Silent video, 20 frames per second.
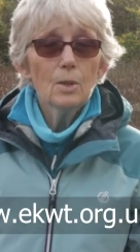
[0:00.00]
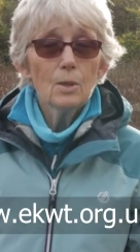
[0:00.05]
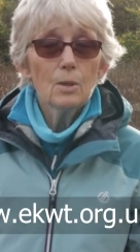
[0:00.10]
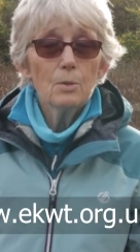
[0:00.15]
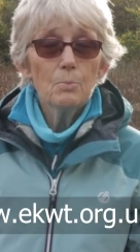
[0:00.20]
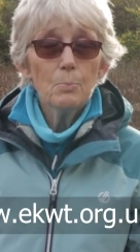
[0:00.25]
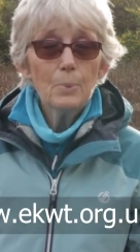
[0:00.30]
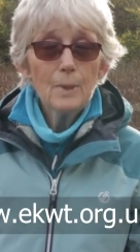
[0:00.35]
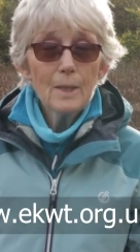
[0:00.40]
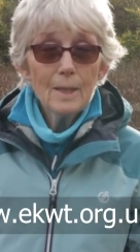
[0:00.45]

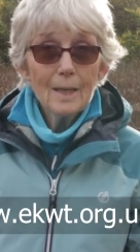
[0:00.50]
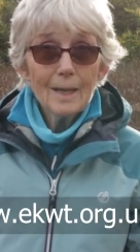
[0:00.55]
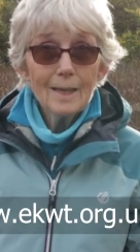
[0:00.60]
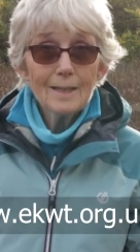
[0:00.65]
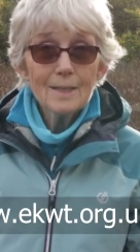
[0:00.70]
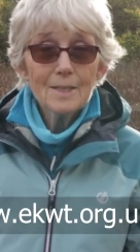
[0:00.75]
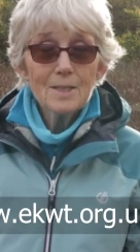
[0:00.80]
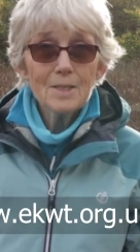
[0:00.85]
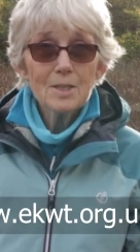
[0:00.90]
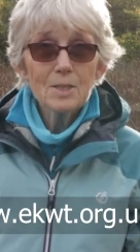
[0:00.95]
A big
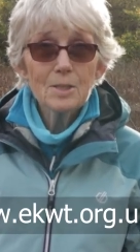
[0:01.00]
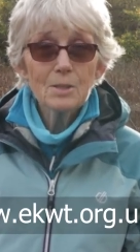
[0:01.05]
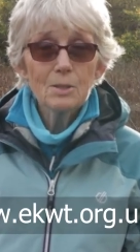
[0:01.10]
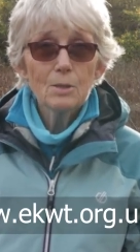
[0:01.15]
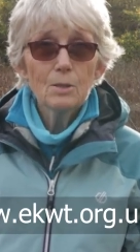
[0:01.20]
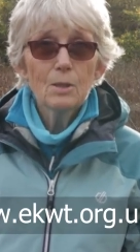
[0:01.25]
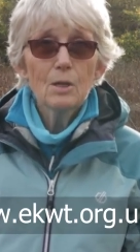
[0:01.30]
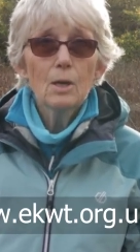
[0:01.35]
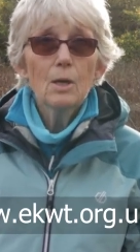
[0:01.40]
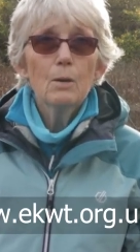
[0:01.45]
ask,
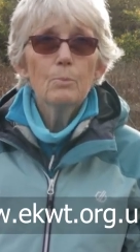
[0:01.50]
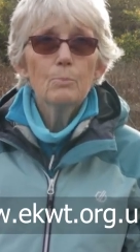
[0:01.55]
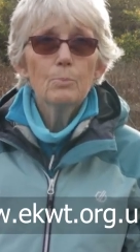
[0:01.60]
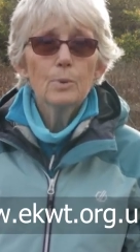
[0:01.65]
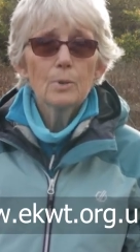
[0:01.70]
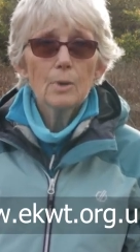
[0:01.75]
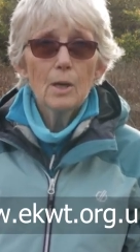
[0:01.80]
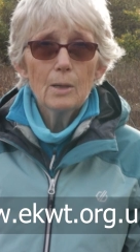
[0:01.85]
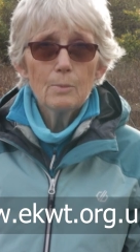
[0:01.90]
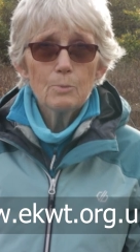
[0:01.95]

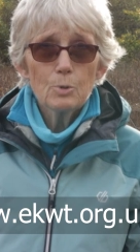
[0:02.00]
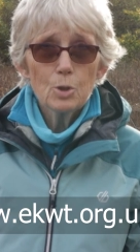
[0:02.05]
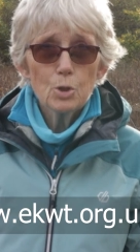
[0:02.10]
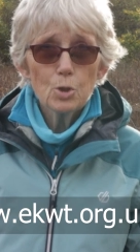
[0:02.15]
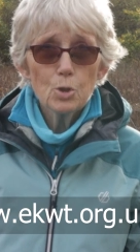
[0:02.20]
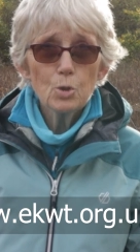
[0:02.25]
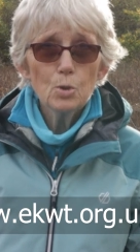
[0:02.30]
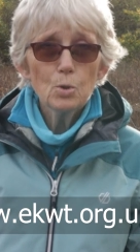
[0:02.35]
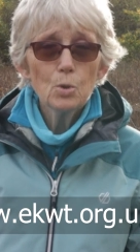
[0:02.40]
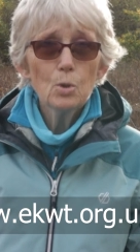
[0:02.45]
but I'm
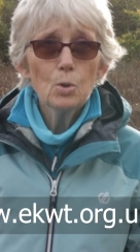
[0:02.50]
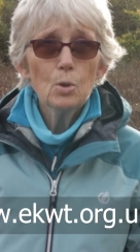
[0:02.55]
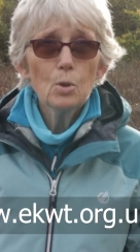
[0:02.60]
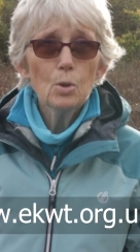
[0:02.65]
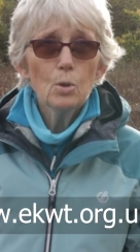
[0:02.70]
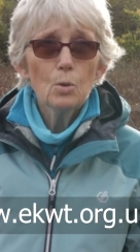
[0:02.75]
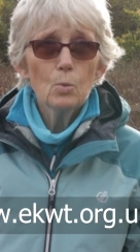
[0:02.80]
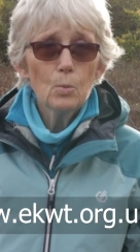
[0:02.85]
sure